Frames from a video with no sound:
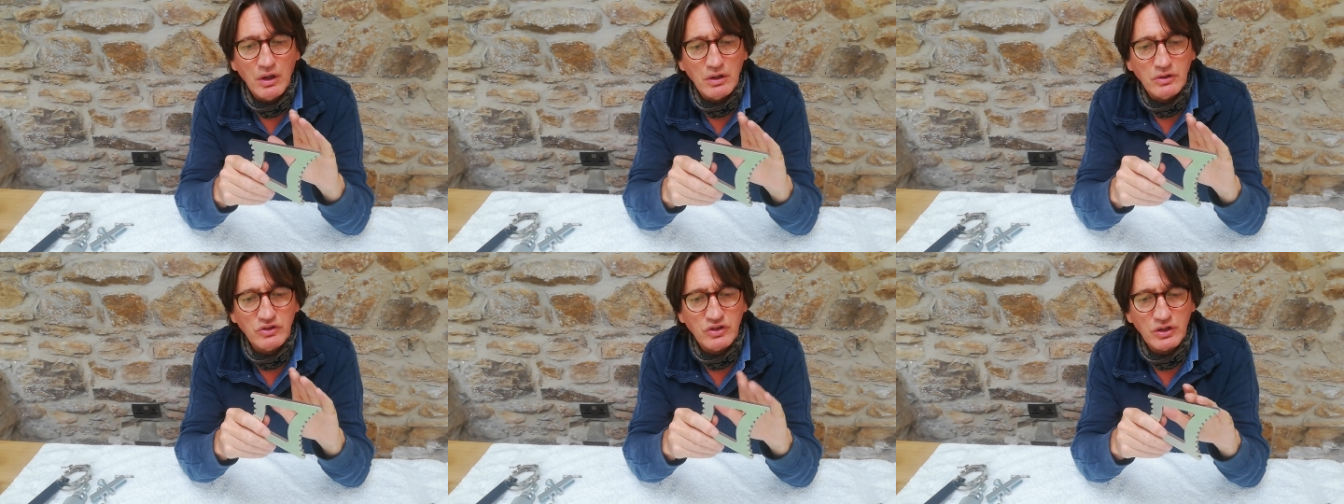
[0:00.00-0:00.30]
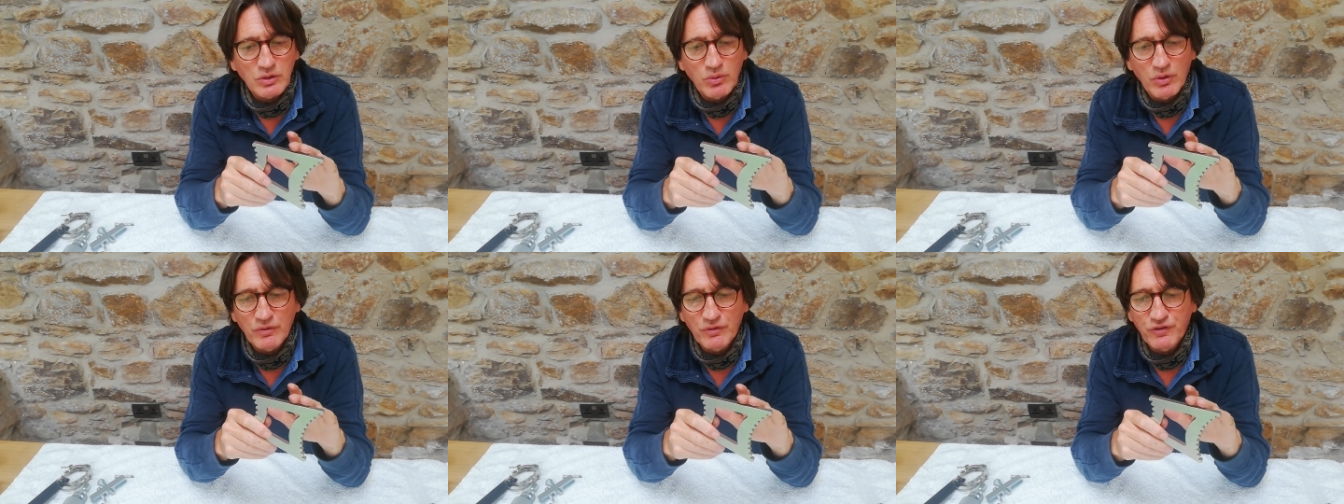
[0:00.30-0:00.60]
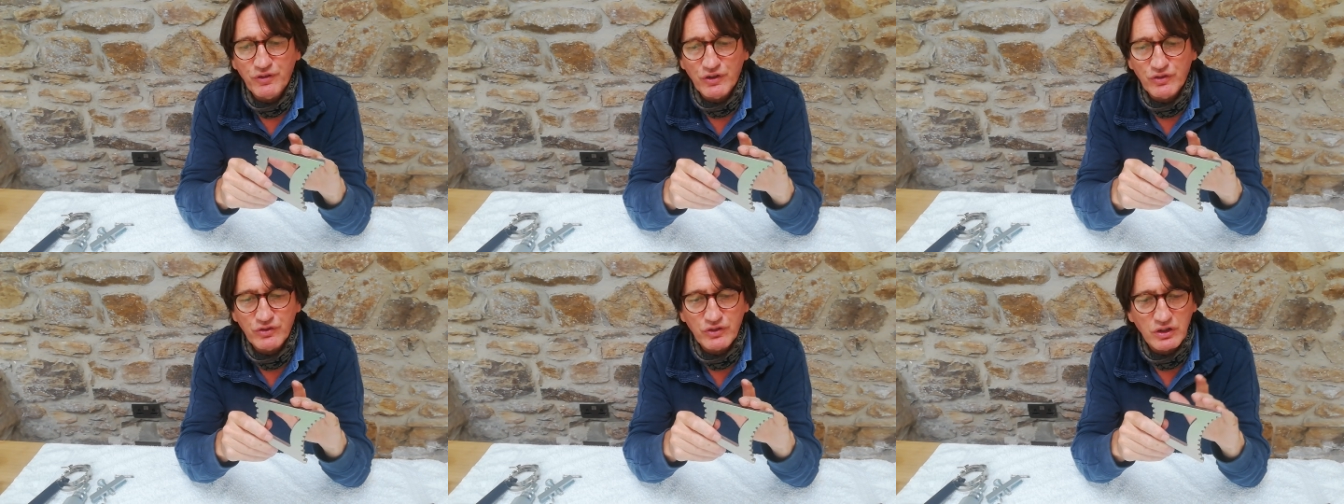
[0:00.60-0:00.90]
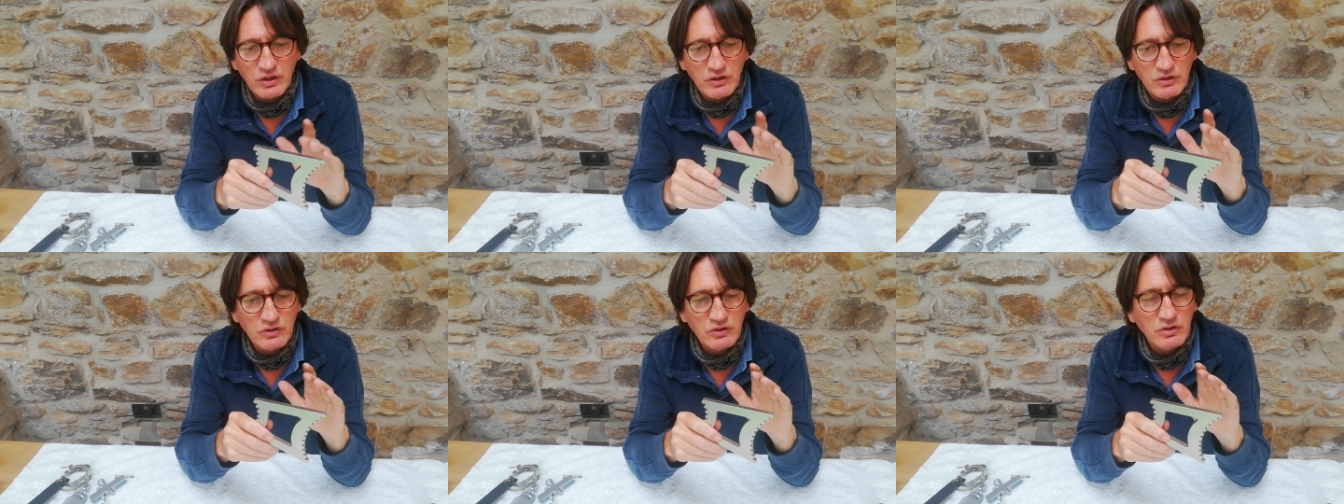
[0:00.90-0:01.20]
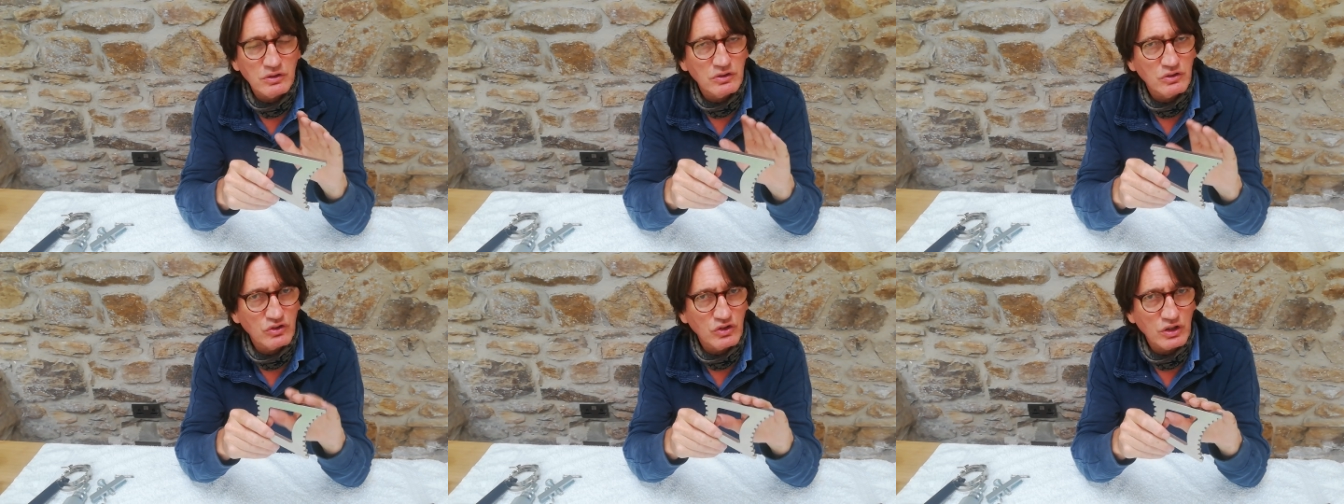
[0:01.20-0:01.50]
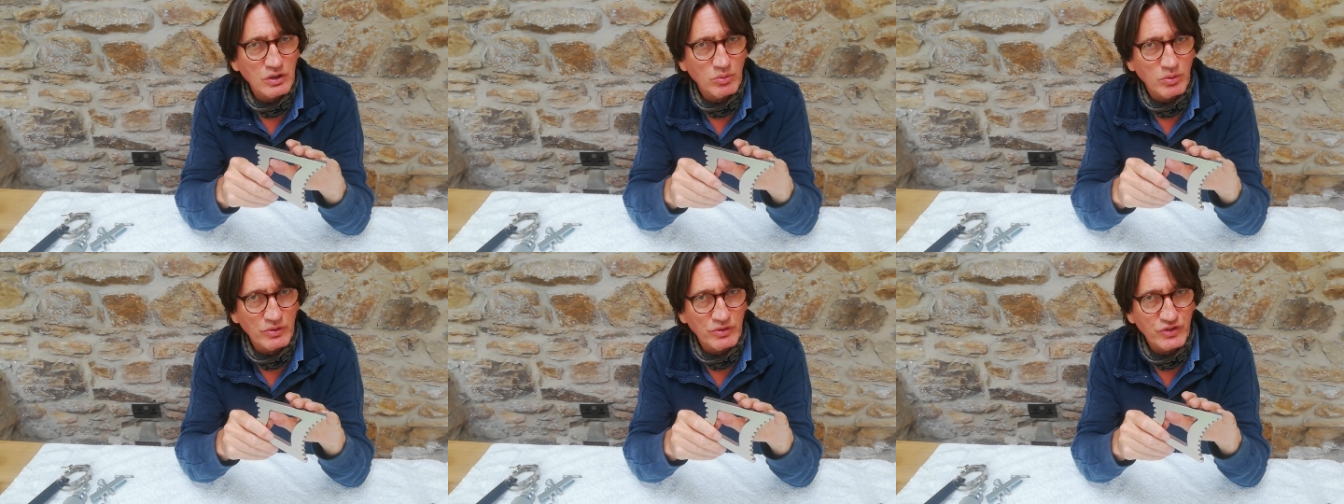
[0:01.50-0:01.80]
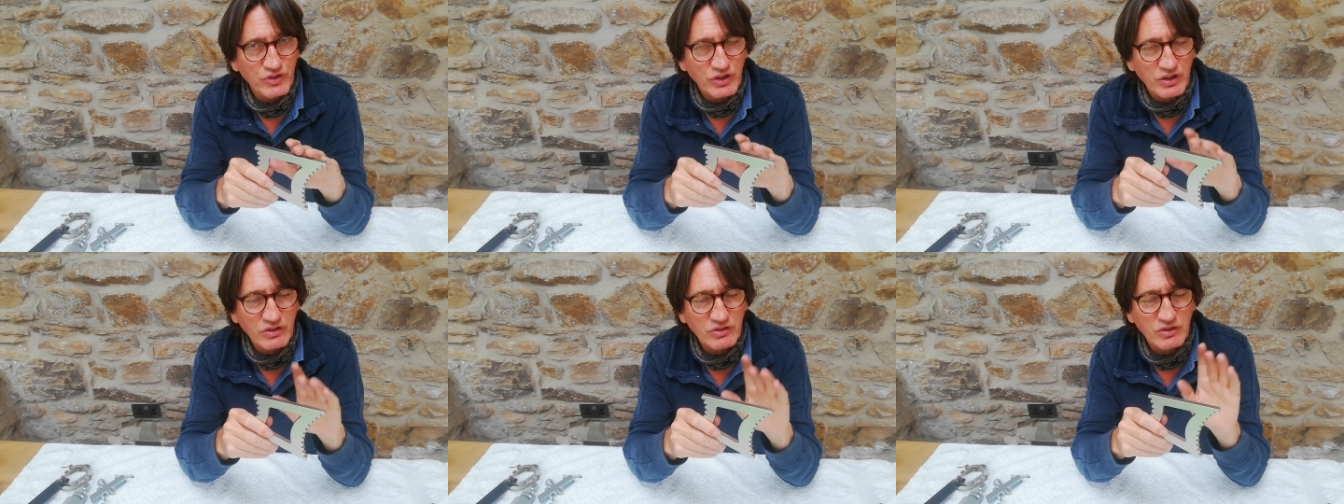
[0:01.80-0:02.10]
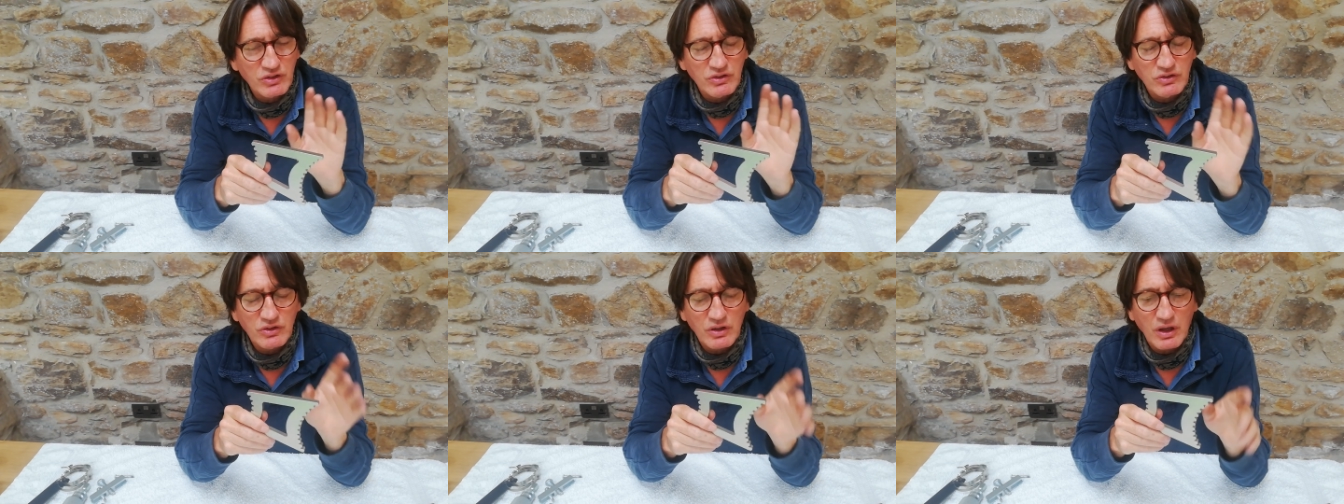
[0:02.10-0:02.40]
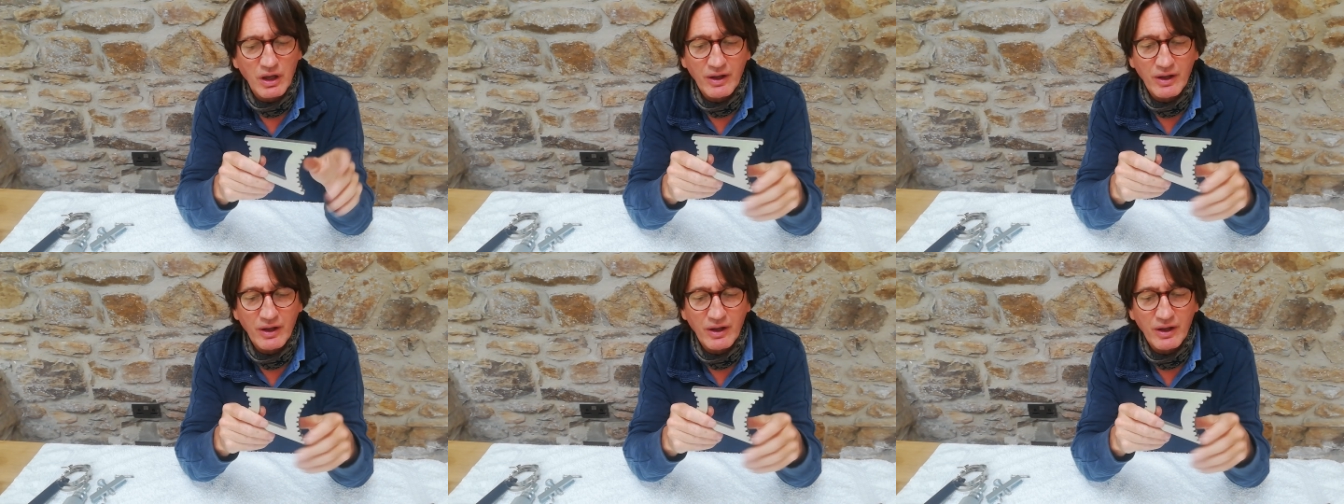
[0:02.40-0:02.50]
T150s, T160s,